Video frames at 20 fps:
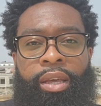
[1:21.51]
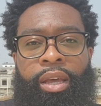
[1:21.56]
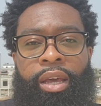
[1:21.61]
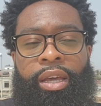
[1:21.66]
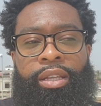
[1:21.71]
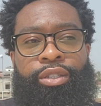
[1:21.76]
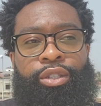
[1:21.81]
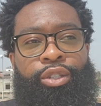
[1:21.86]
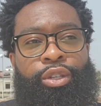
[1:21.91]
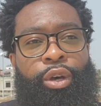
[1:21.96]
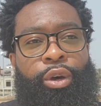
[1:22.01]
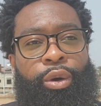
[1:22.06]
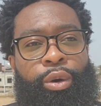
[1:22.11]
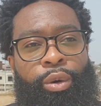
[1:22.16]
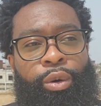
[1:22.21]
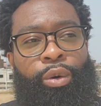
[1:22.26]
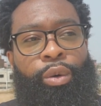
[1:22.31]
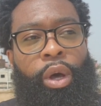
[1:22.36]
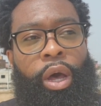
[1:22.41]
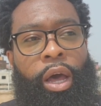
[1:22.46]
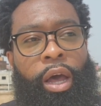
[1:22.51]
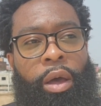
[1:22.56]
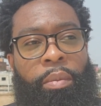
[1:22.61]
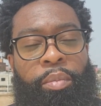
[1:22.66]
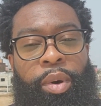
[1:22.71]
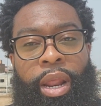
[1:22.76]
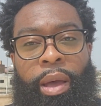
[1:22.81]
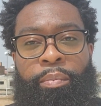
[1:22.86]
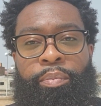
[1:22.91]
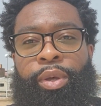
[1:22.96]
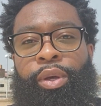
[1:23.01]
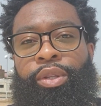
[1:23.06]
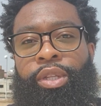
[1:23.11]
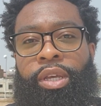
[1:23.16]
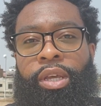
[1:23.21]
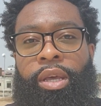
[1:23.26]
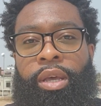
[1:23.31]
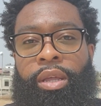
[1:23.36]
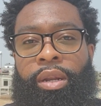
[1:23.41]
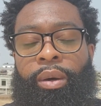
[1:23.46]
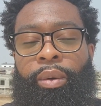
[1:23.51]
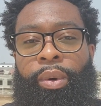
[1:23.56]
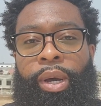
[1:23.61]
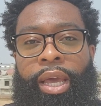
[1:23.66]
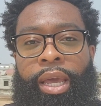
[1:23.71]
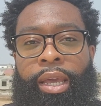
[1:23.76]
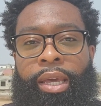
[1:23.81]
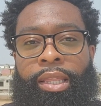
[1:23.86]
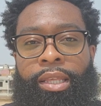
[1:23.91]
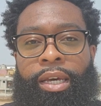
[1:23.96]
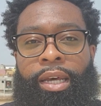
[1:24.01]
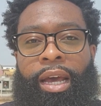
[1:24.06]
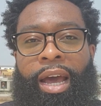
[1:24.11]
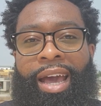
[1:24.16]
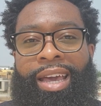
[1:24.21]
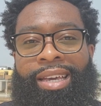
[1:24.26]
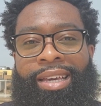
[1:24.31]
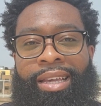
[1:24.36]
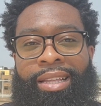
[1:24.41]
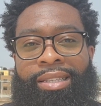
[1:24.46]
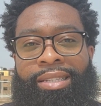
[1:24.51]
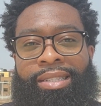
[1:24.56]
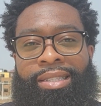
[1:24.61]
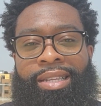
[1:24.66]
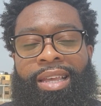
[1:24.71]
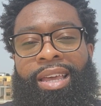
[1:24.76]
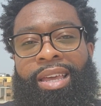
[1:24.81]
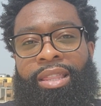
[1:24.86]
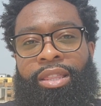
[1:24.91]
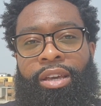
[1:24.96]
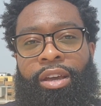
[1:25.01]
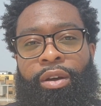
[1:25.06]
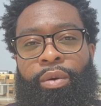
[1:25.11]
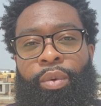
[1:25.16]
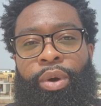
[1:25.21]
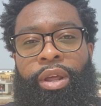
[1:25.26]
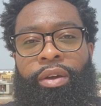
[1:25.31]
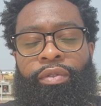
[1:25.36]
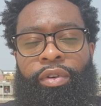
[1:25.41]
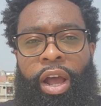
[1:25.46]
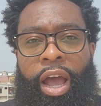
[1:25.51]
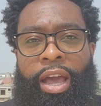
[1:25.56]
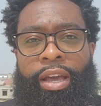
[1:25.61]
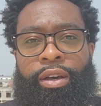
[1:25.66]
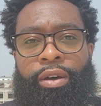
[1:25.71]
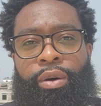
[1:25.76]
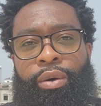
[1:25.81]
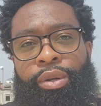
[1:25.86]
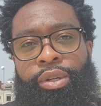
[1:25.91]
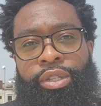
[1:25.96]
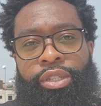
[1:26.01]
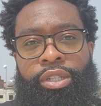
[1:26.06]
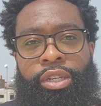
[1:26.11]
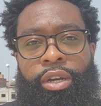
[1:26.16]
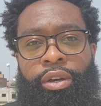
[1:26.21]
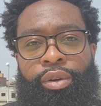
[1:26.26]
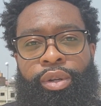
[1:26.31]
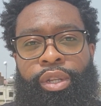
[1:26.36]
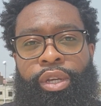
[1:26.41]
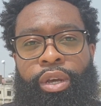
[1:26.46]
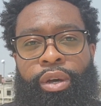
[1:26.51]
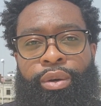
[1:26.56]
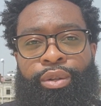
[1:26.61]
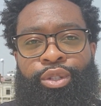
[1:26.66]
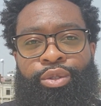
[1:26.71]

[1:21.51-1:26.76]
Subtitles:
And so, but I'm building it in a way that I can stay there whenever I go to Sierra Leone,